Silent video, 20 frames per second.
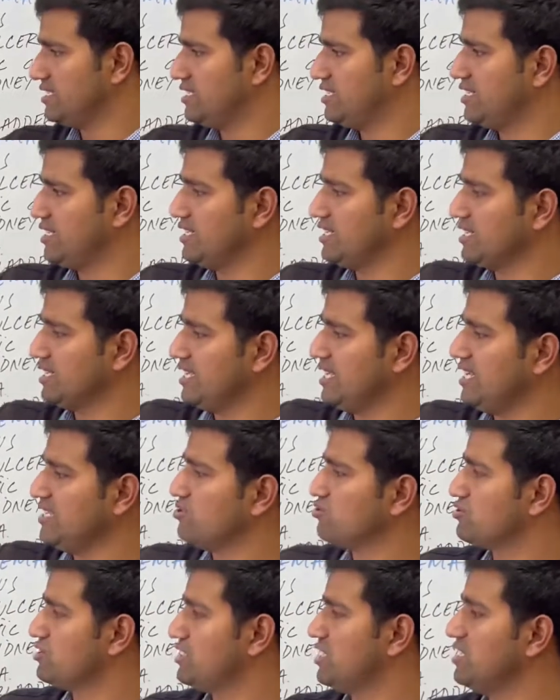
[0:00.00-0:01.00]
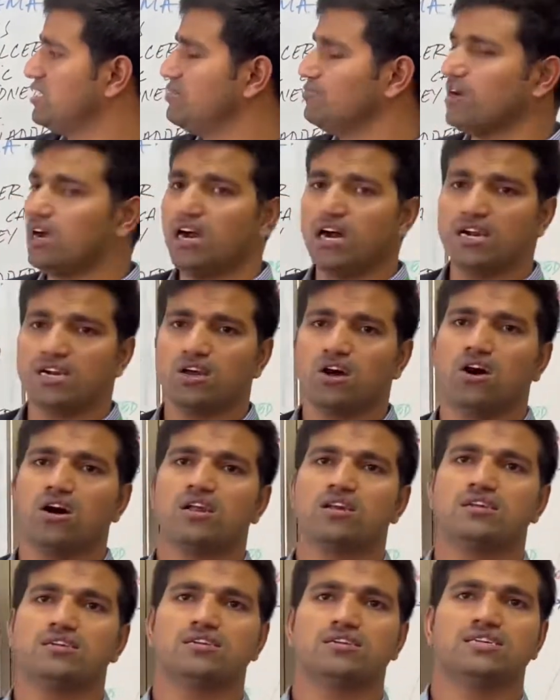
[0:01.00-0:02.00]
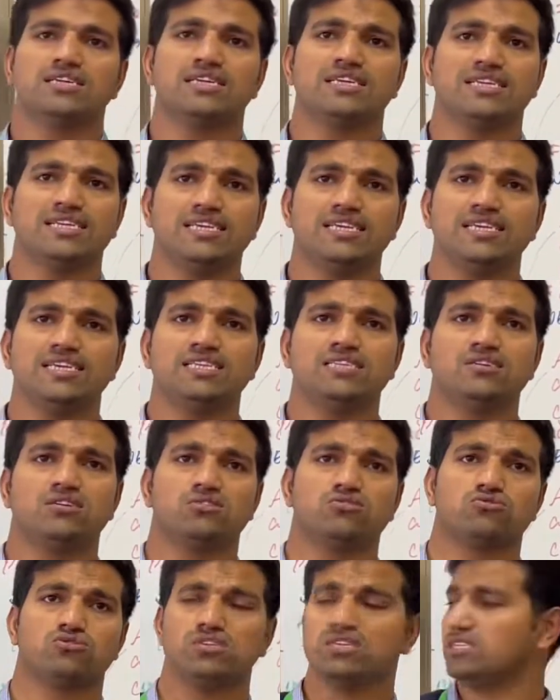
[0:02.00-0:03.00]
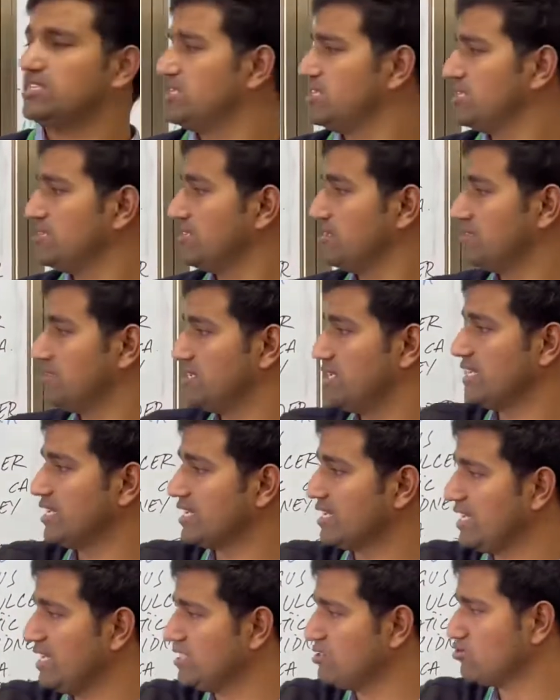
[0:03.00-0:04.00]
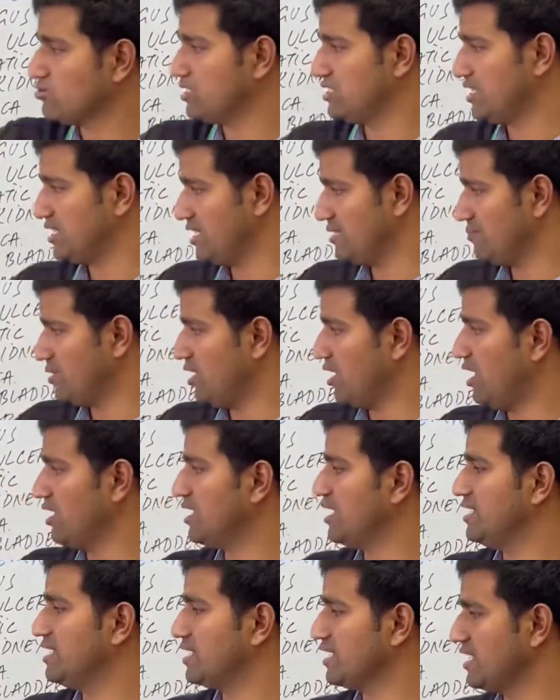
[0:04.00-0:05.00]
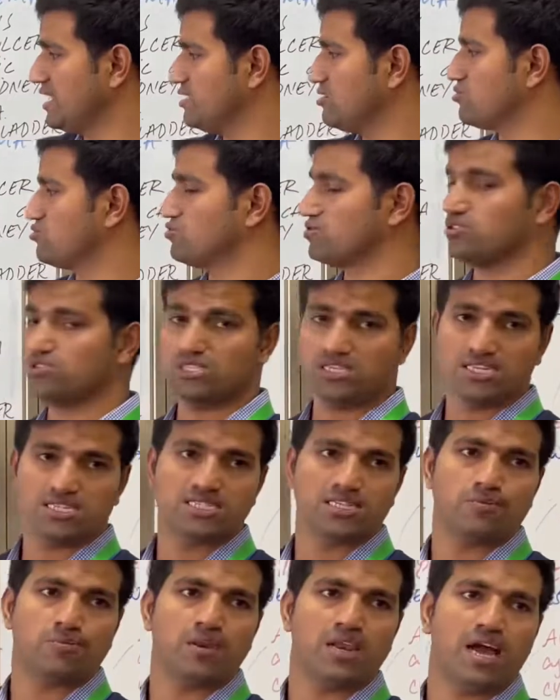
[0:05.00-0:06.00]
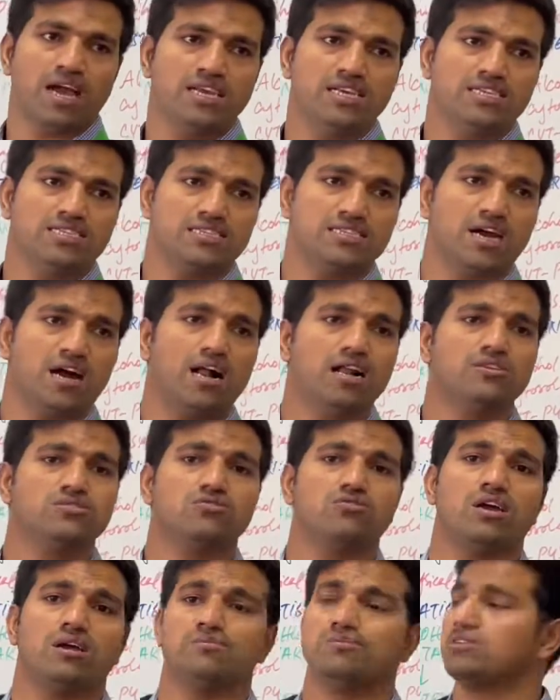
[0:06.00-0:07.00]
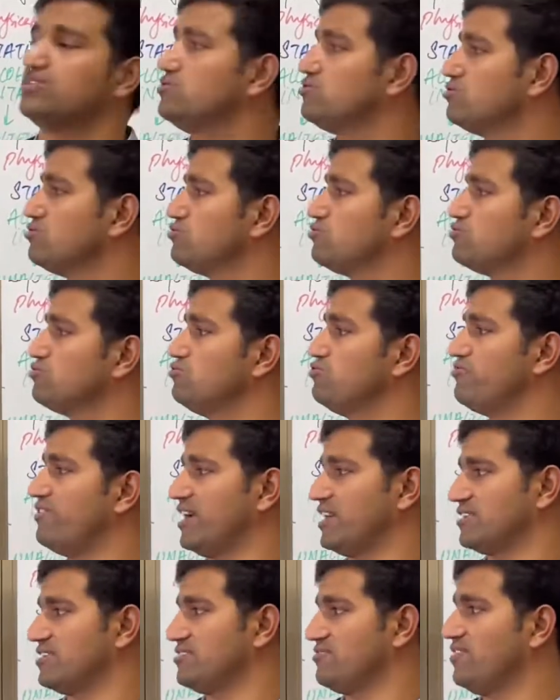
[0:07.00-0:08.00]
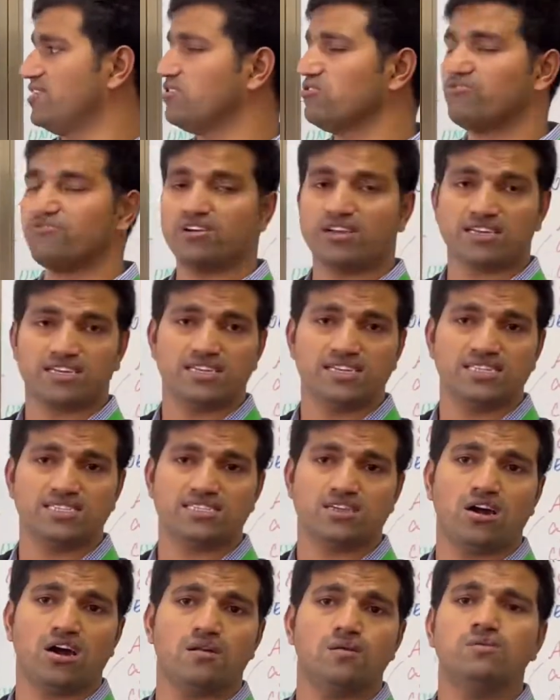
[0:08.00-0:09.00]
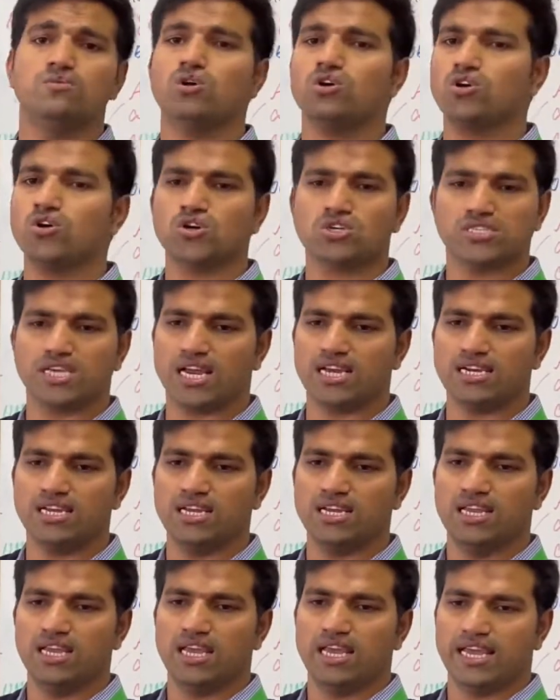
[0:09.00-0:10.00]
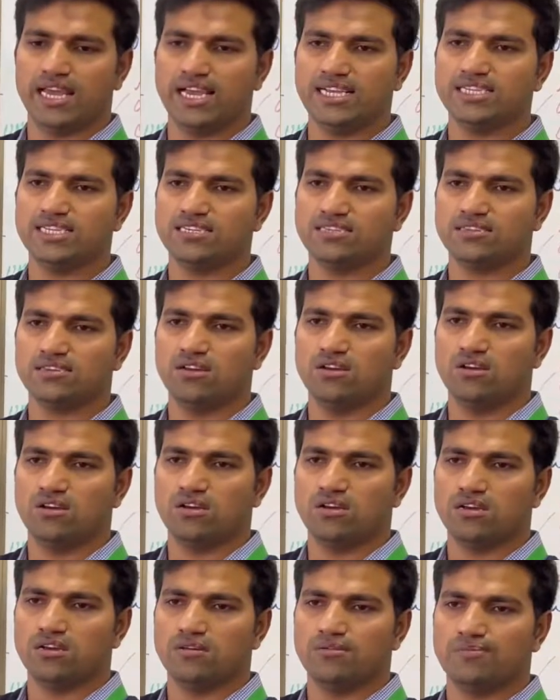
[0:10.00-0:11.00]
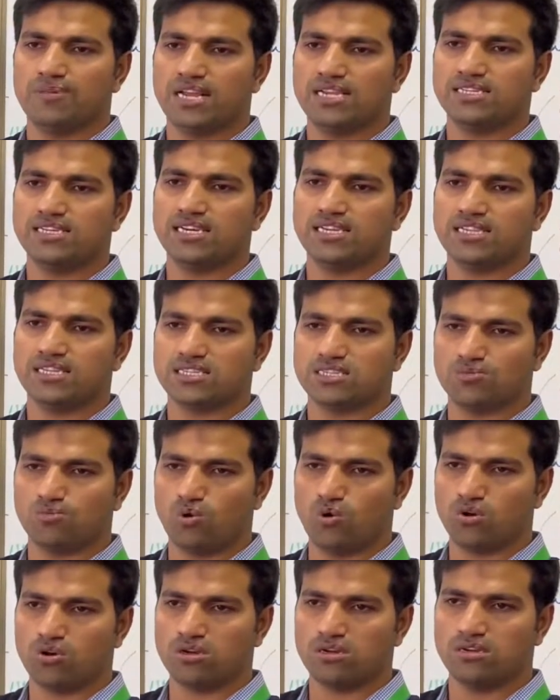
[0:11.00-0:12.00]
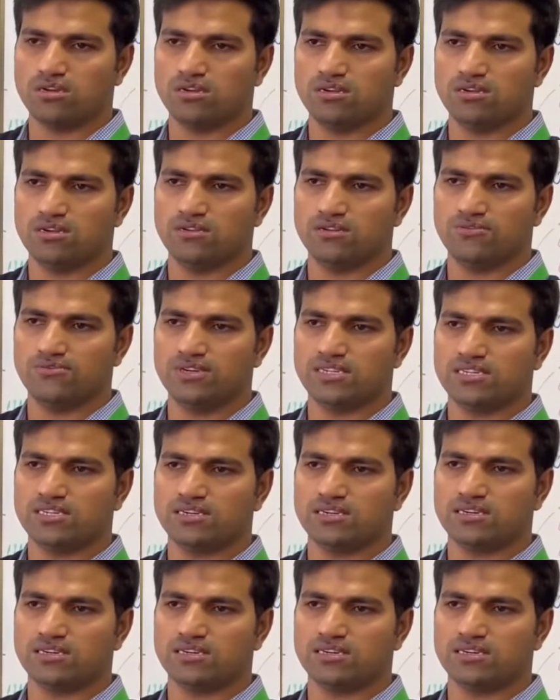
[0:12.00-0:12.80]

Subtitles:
Increase oxygen demand or increase oxygen demand and decrease oxygen supply is also happens due to 2 factors. One of factor is carbon monoxide agent present in the smoke, which